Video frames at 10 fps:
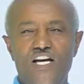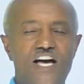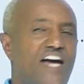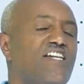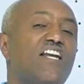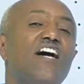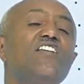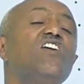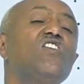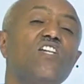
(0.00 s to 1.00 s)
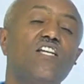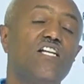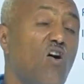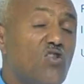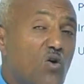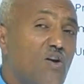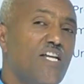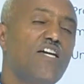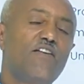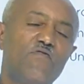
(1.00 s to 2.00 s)
And in addition, not
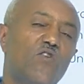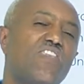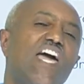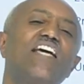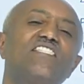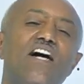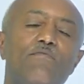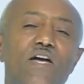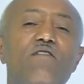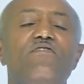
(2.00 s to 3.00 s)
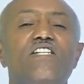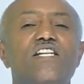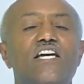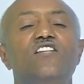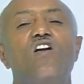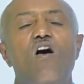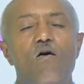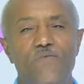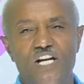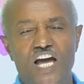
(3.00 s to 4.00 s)
only for the exam, even in your
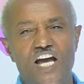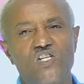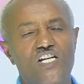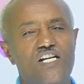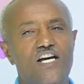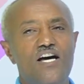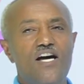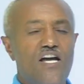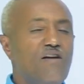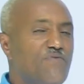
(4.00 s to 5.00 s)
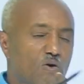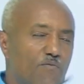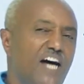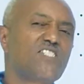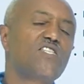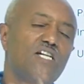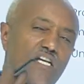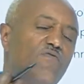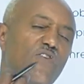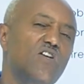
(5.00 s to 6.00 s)
communication, if you
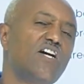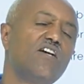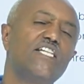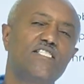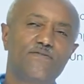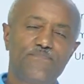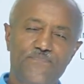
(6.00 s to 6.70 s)
get